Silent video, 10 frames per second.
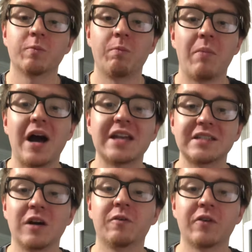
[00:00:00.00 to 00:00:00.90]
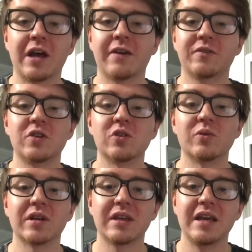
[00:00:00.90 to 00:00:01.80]
my cell phone have to do
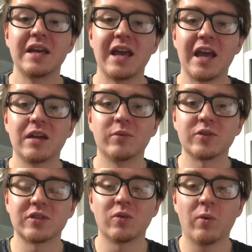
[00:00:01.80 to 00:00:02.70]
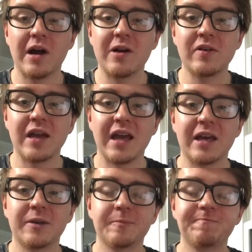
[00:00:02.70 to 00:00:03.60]
with animals in the wild? And